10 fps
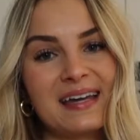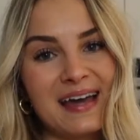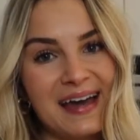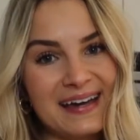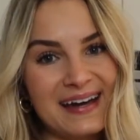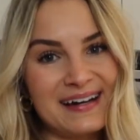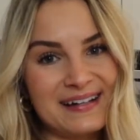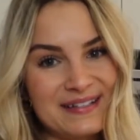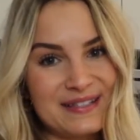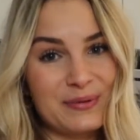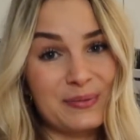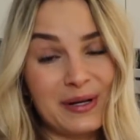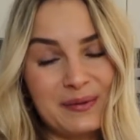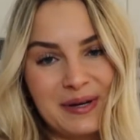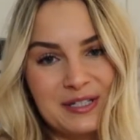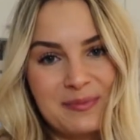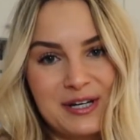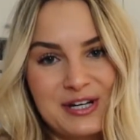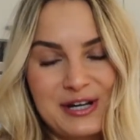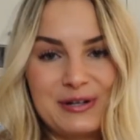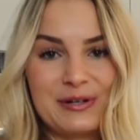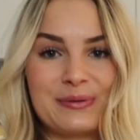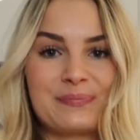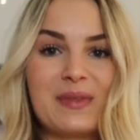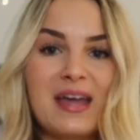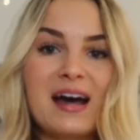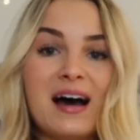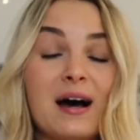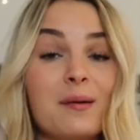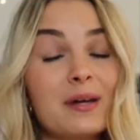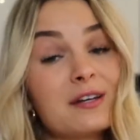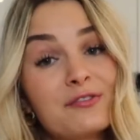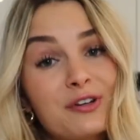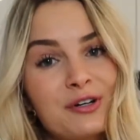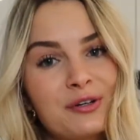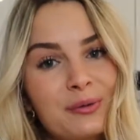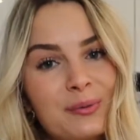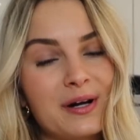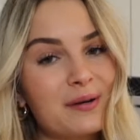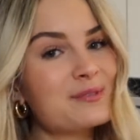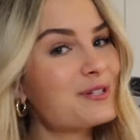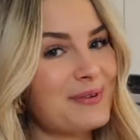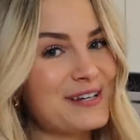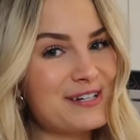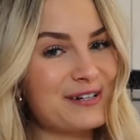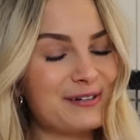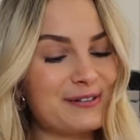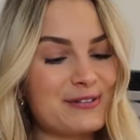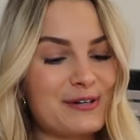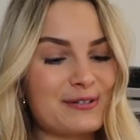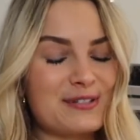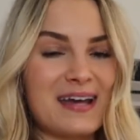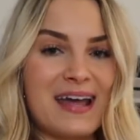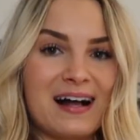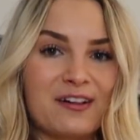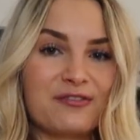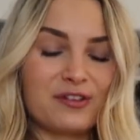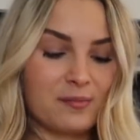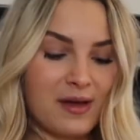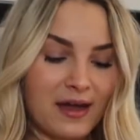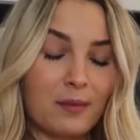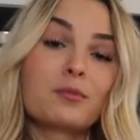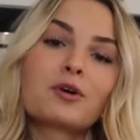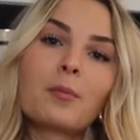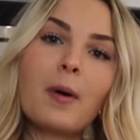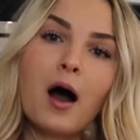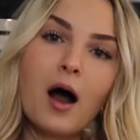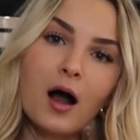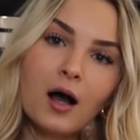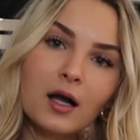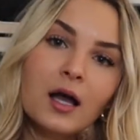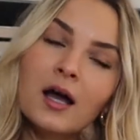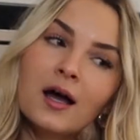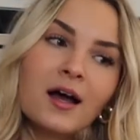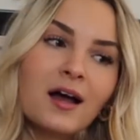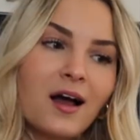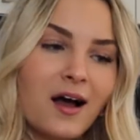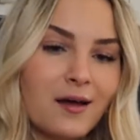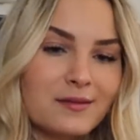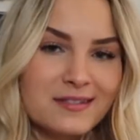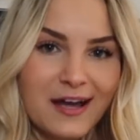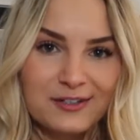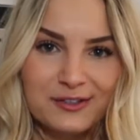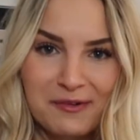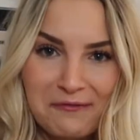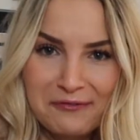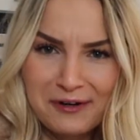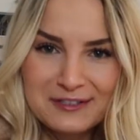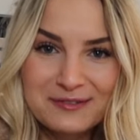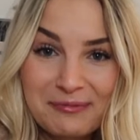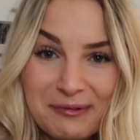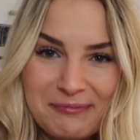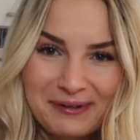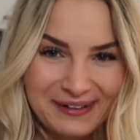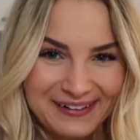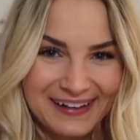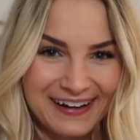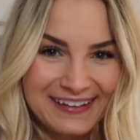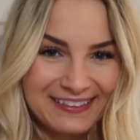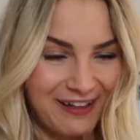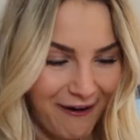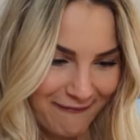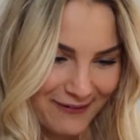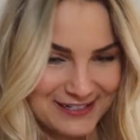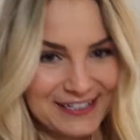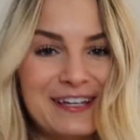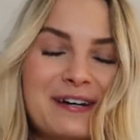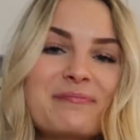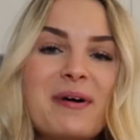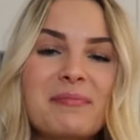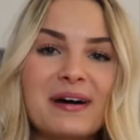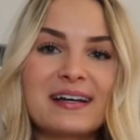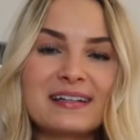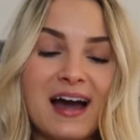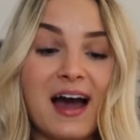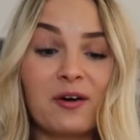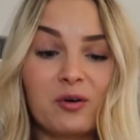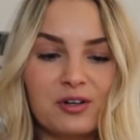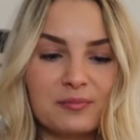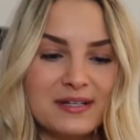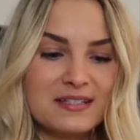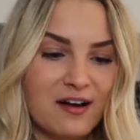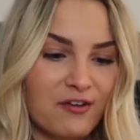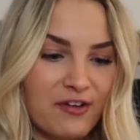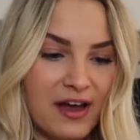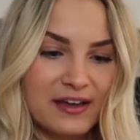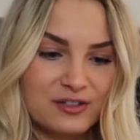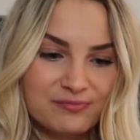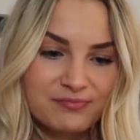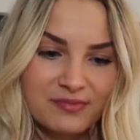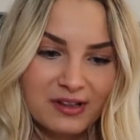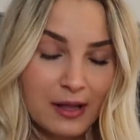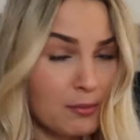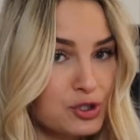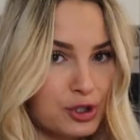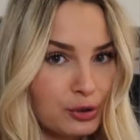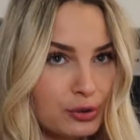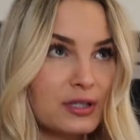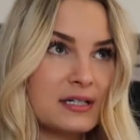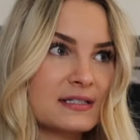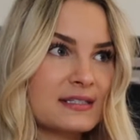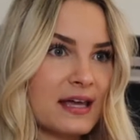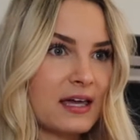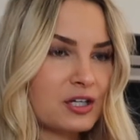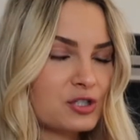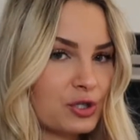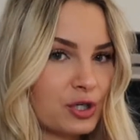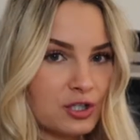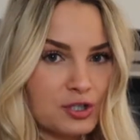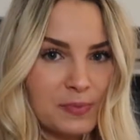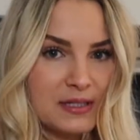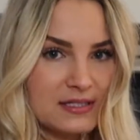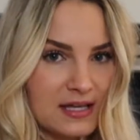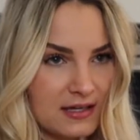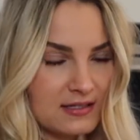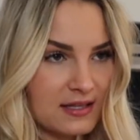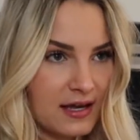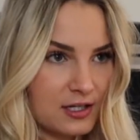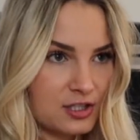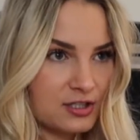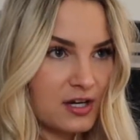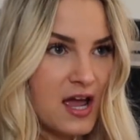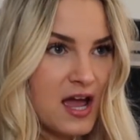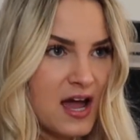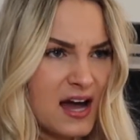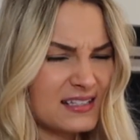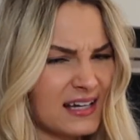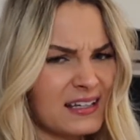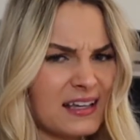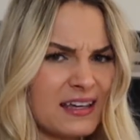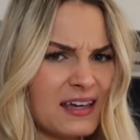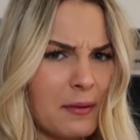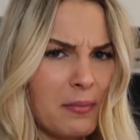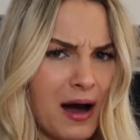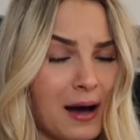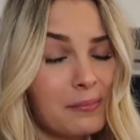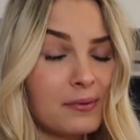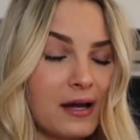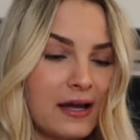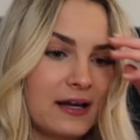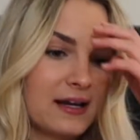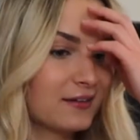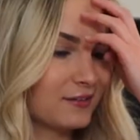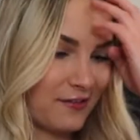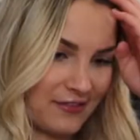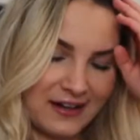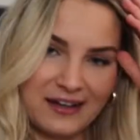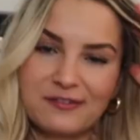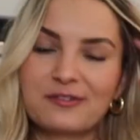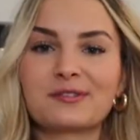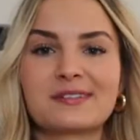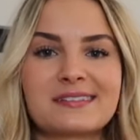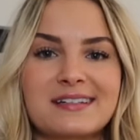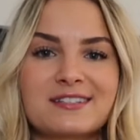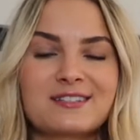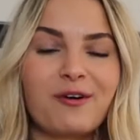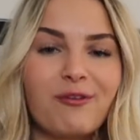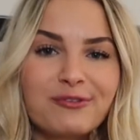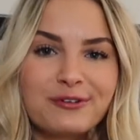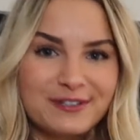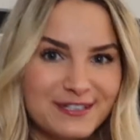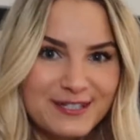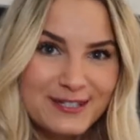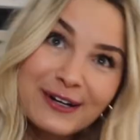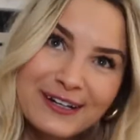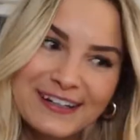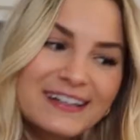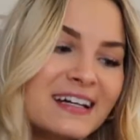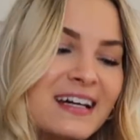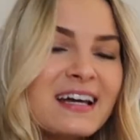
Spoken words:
Hey guys, welcome back to my channel. And if you're new, welcome to my channel. So today I'll film a mukbang. This is actually my first mukbang. I love watching them, but yeah, I ordered myself a lahmacun. It's like a Turkish pizza slash, it's kind of like a kebab, and I love that kind of food. It's like soul food, it's so good.